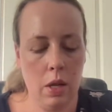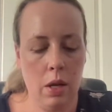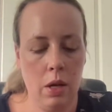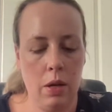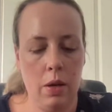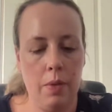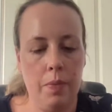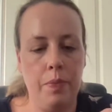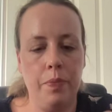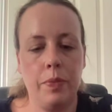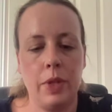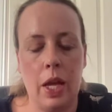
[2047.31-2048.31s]

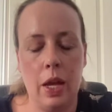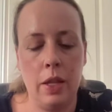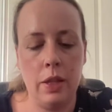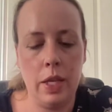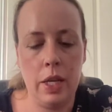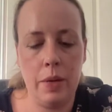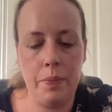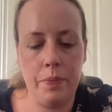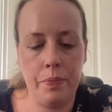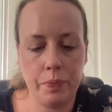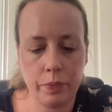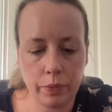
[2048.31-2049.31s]
And
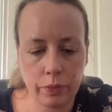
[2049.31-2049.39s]
then